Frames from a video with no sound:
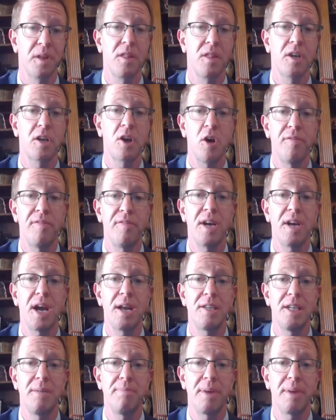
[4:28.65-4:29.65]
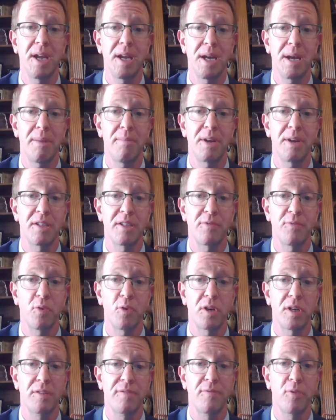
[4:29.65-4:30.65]
The COVID 19 pandemic has
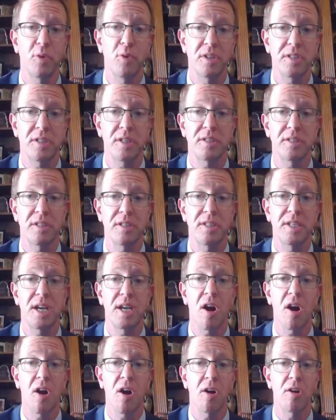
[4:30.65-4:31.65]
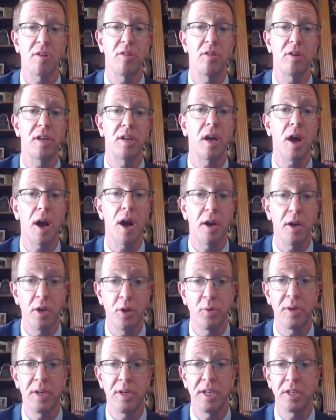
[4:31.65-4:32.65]
for- forced us to take a hard look at
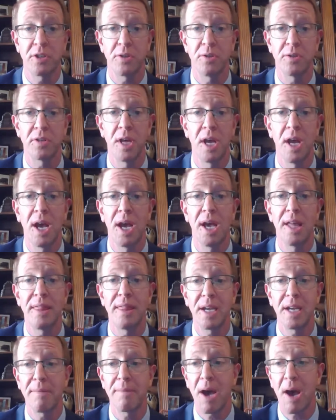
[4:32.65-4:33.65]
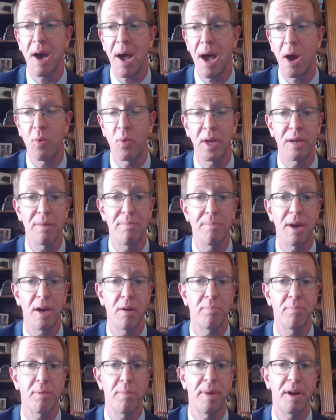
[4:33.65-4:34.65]
continuity issues and think about how we can better
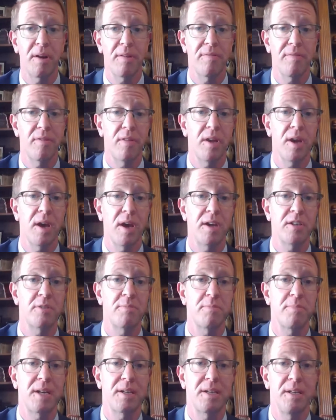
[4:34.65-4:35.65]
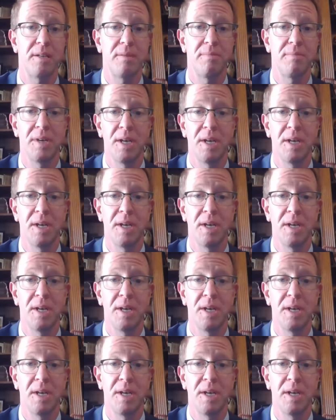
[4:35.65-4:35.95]
prepare for the unexpected.